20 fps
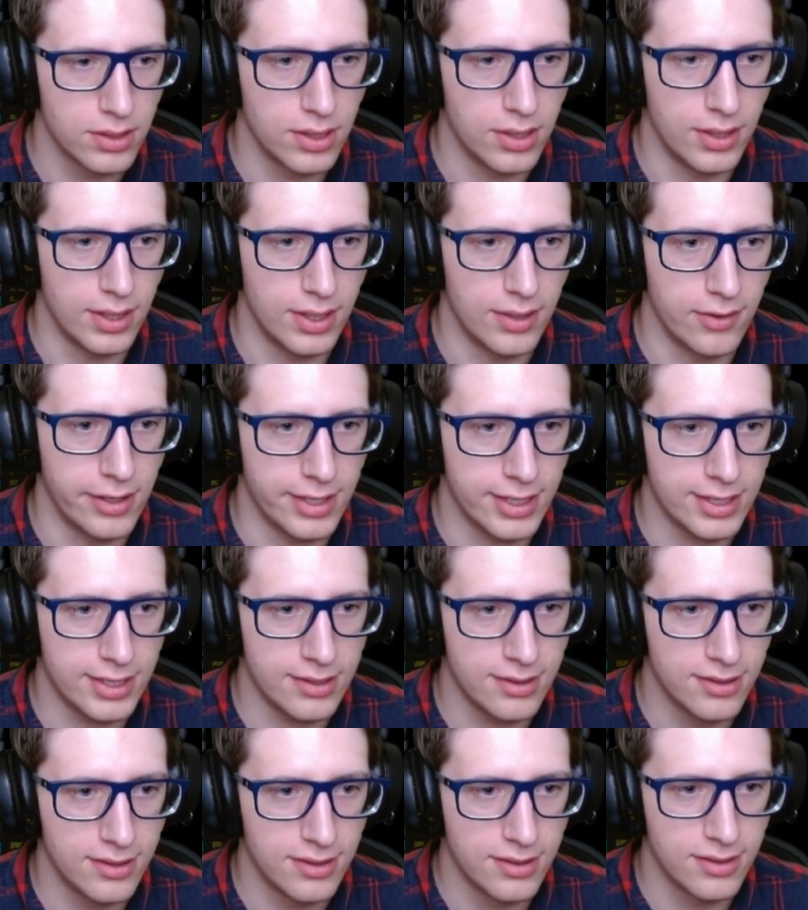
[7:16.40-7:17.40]
Alright,
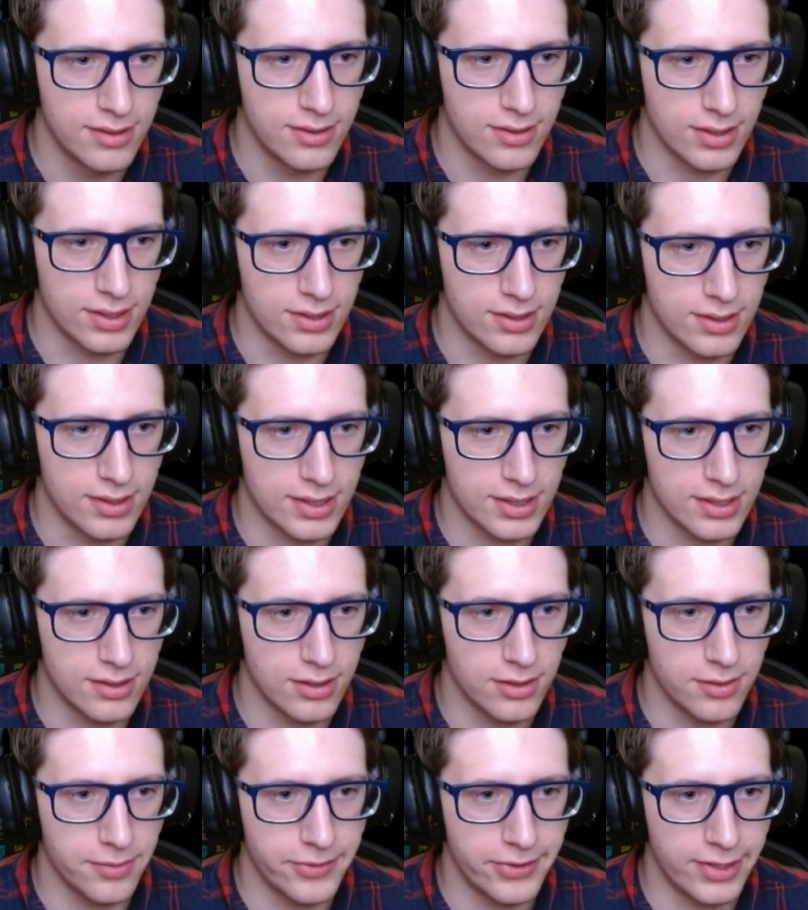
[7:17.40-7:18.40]
ready? Gonna like a
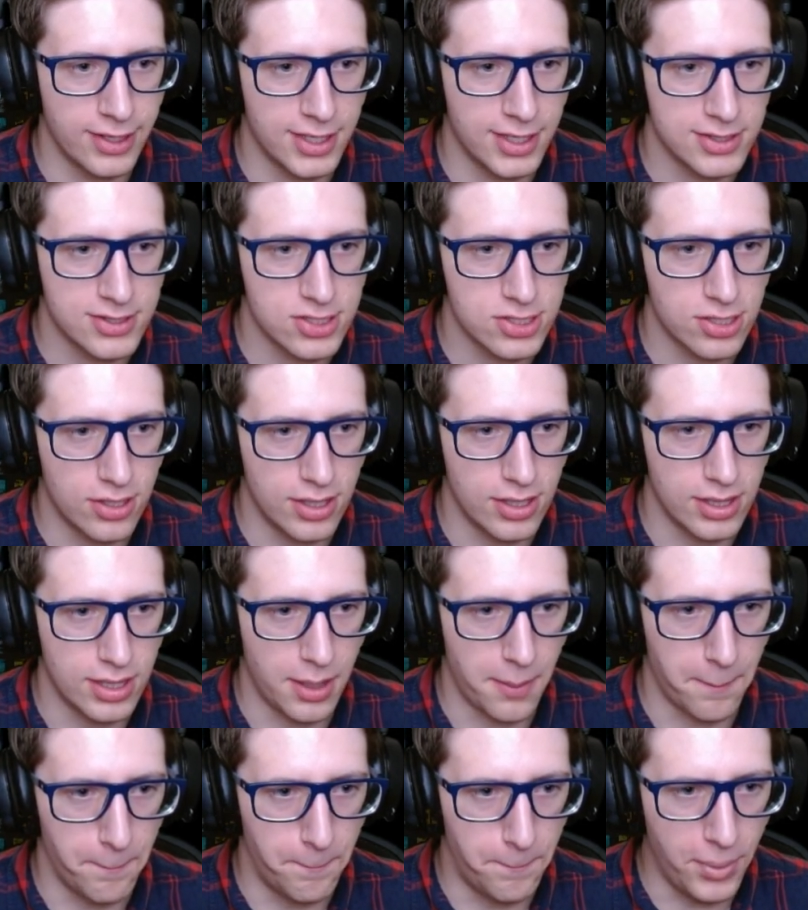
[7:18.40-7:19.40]
little bit of head start and
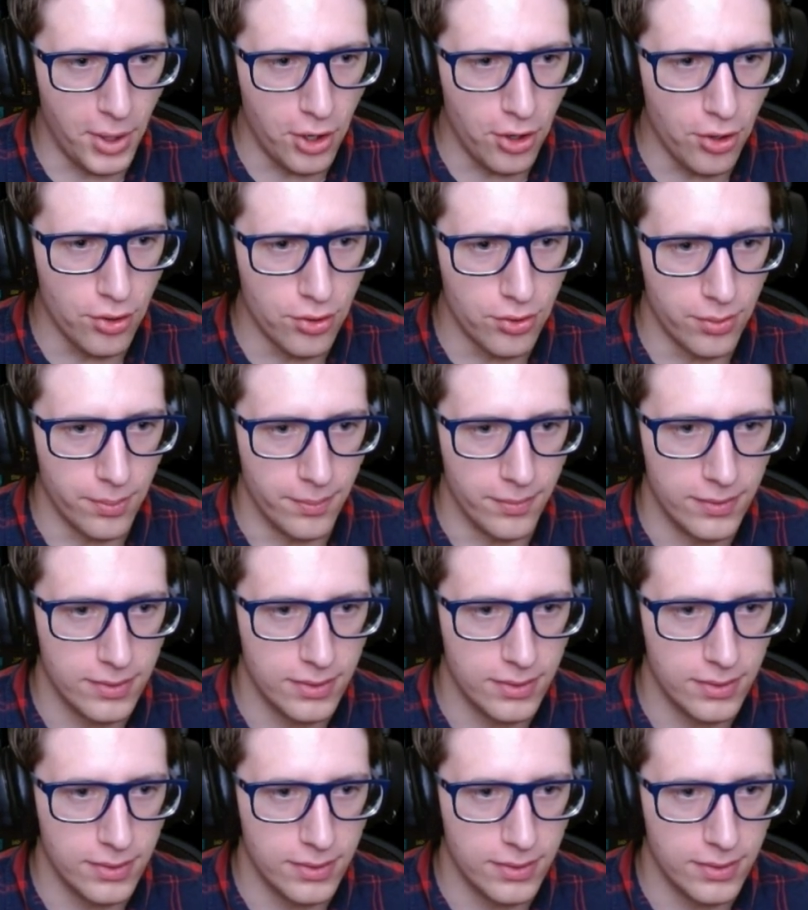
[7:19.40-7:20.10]
then BOOM!